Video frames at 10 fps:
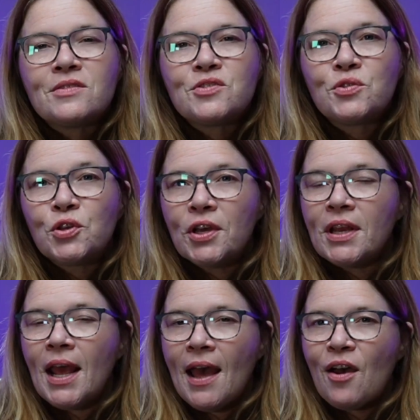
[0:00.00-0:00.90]
To look
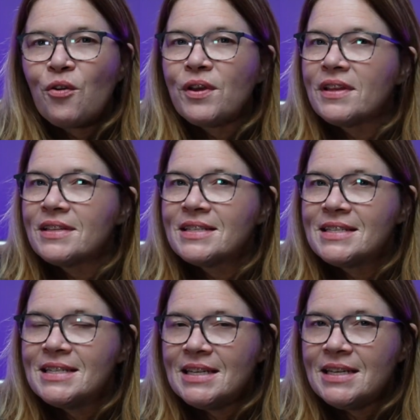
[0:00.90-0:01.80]
at how
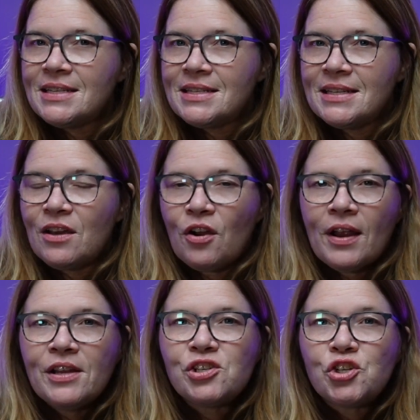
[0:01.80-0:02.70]

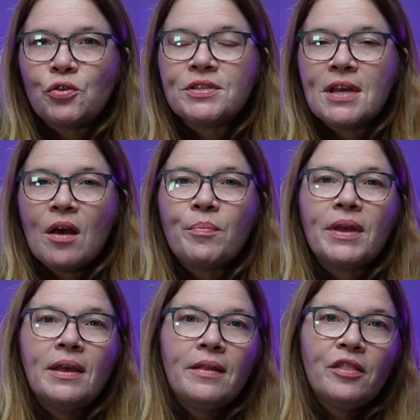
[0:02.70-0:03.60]
DTRH shows up
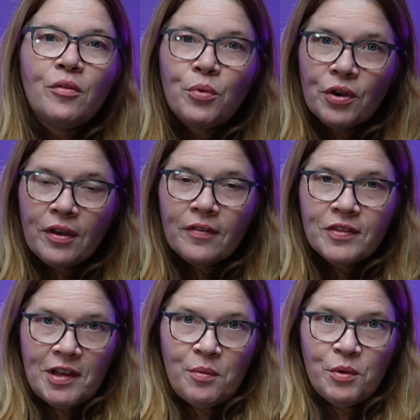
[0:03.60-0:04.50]
in the book of
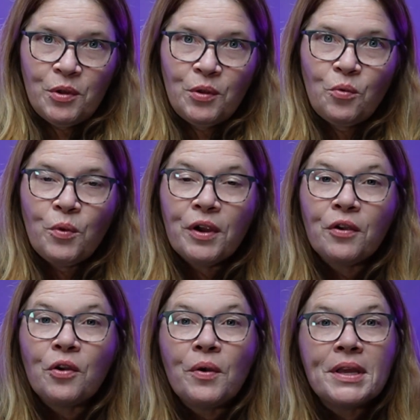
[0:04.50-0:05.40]
Samuel,
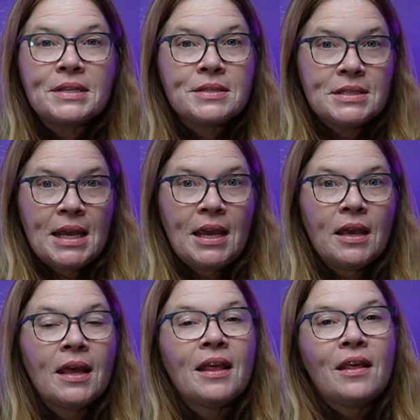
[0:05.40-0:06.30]
we're going to
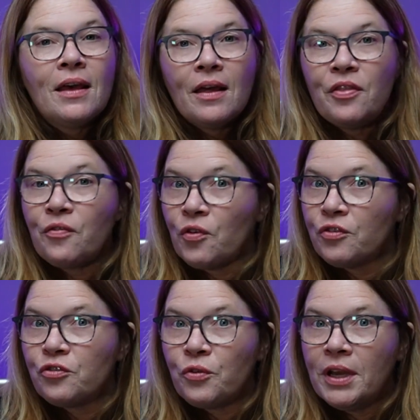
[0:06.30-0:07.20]
take the
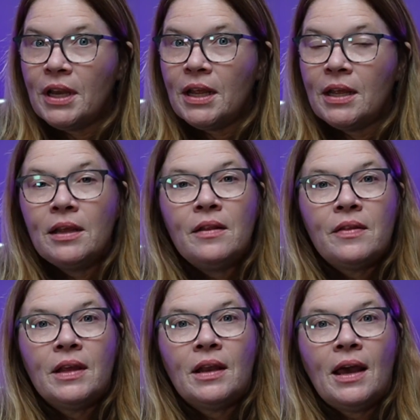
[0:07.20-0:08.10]
first reading
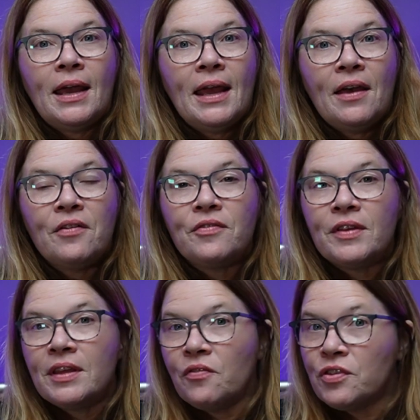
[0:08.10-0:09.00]
that I
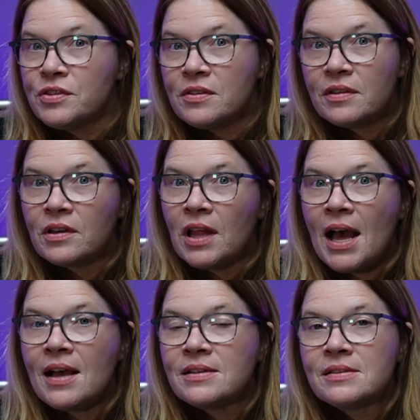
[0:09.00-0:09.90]
have given to the
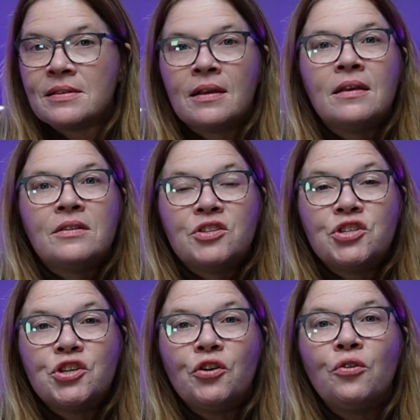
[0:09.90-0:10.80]
class to
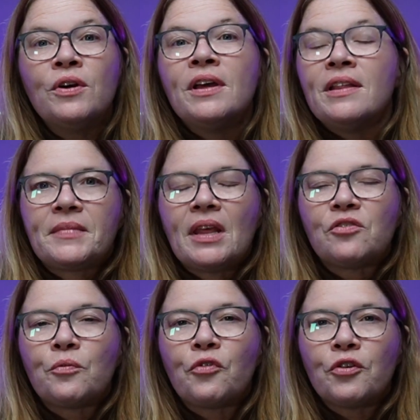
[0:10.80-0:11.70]
do. That's
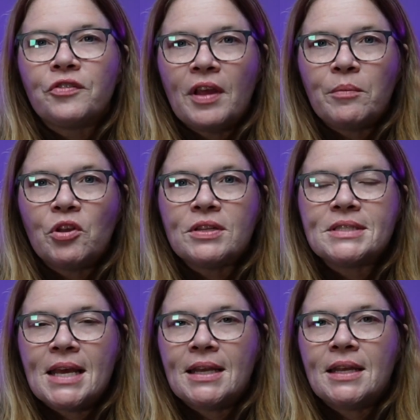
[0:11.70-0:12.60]
from 1 Samuel
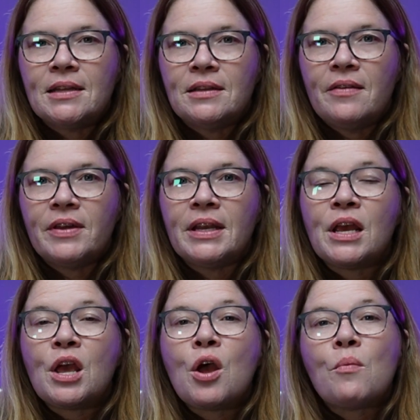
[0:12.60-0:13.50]
10 and 11.
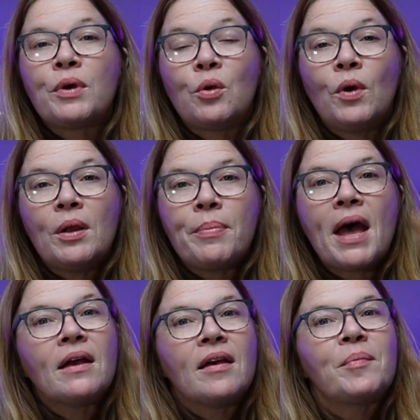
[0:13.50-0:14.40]
But I want to
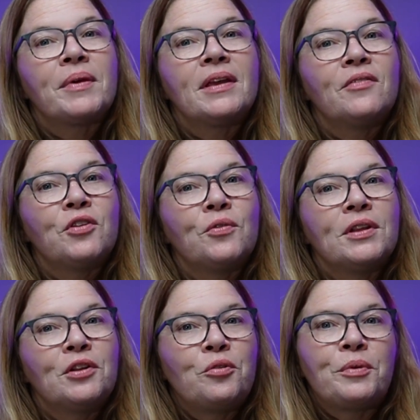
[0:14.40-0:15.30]
back up and give you a
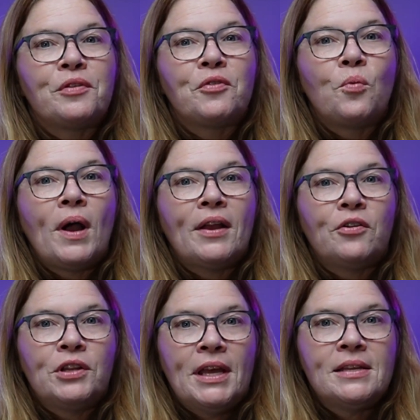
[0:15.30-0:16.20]
little bit of a
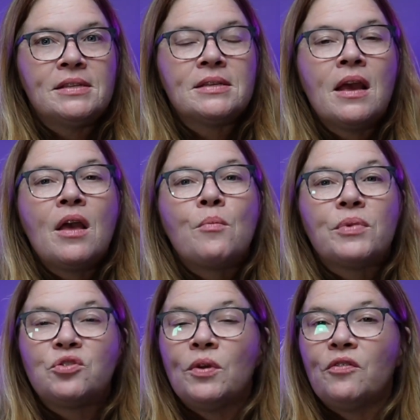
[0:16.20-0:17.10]
wider lens.
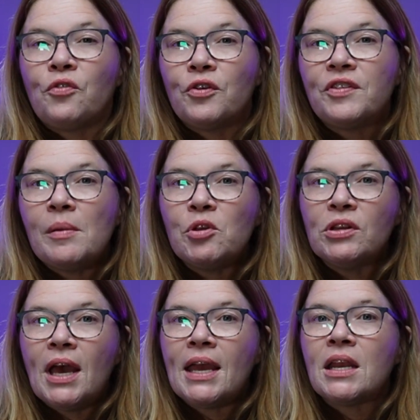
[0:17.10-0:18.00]
Between 1 Samuel
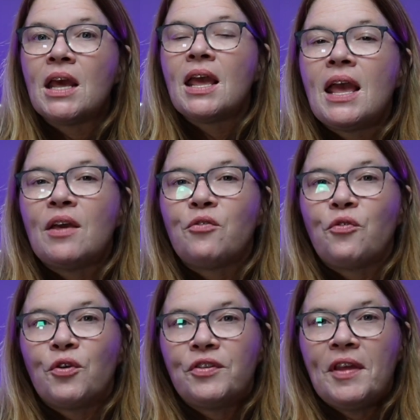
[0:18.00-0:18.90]
9 and
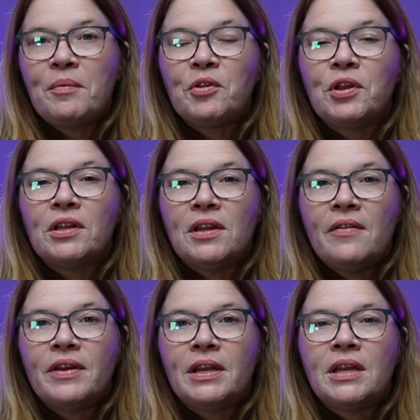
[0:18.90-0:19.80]
1 Samuel
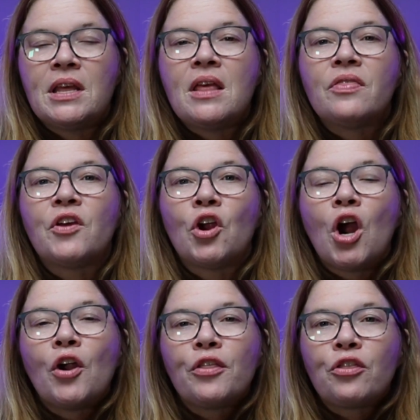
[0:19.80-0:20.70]
11, there
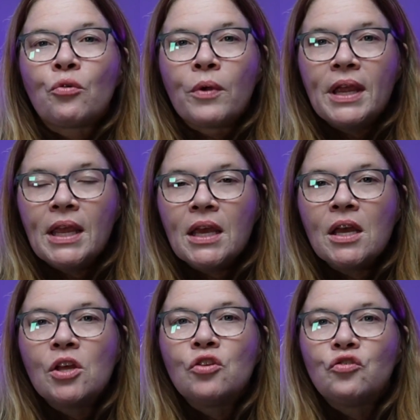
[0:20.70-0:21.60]
are 3
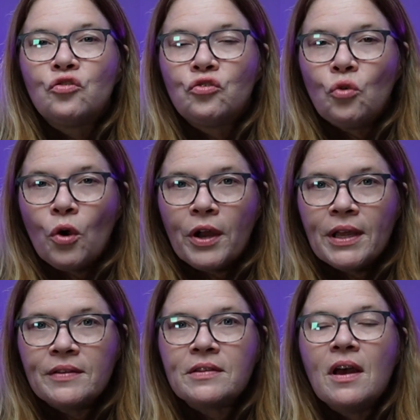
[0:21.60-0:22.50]

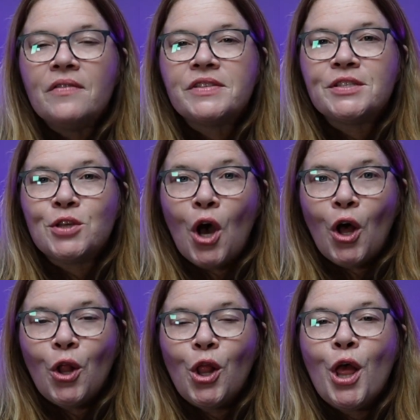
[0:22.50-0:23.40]
stories of
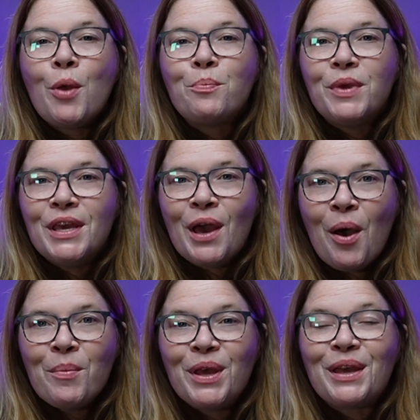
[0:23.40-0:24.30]
Saul
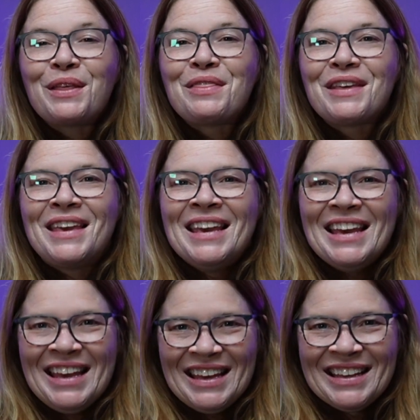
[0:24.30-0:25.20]
becoming the
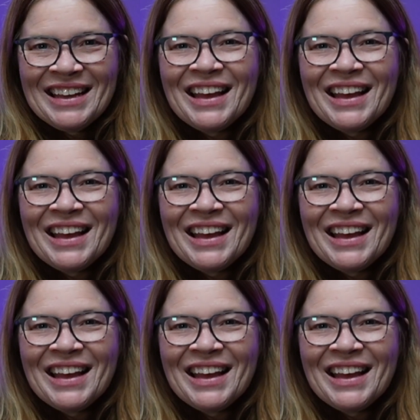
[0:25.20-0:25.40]
king.